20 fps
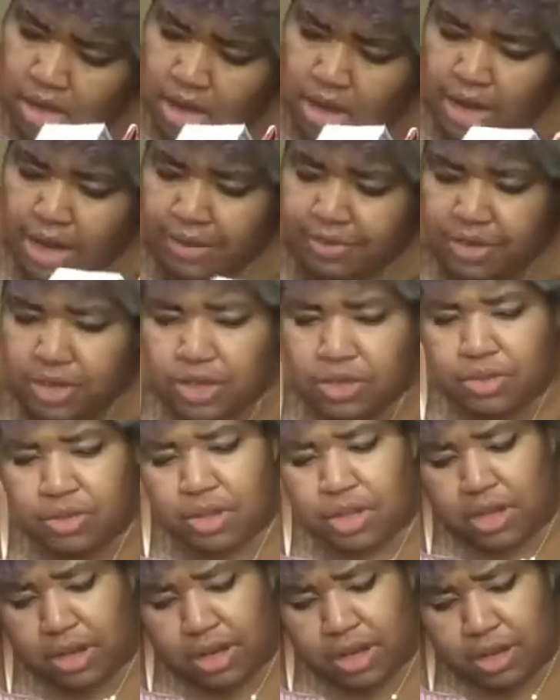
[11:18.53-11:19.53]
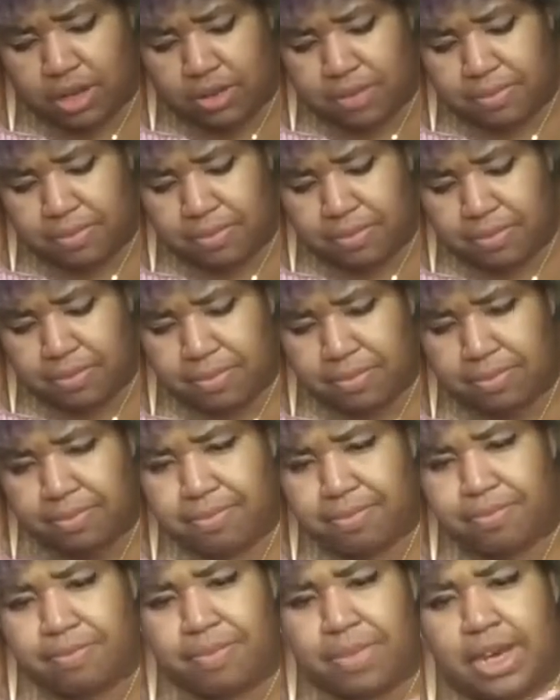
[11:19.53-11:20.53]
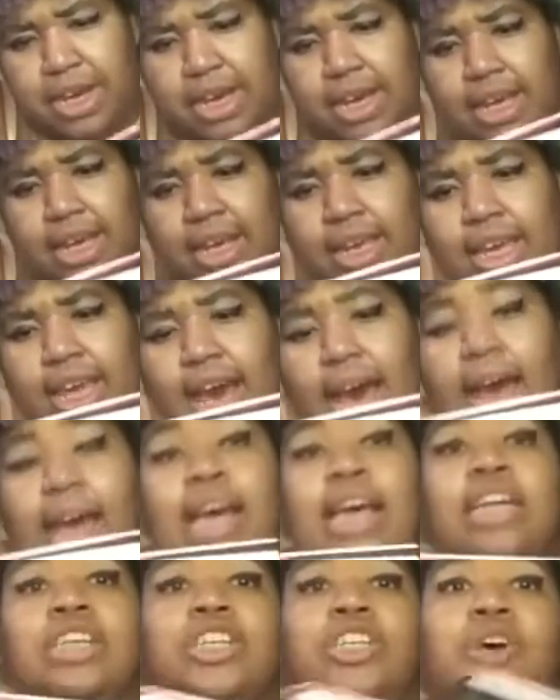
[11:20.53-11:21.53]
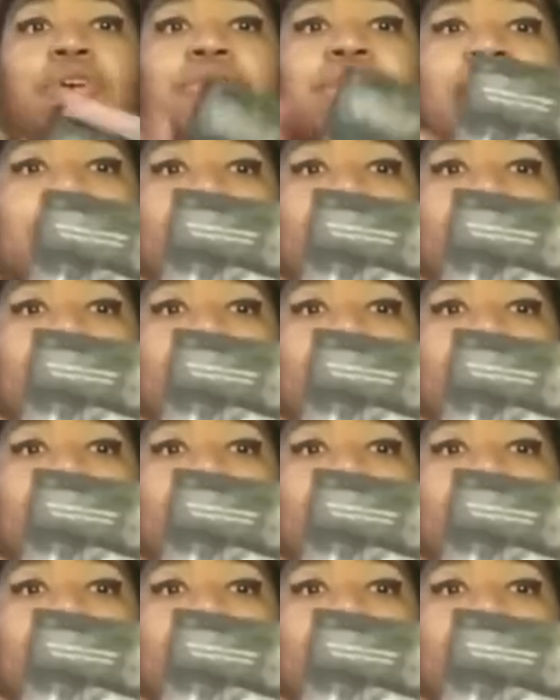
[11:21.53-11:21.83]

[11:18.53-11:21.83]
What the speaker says: I'll have to Google her. But yeah, so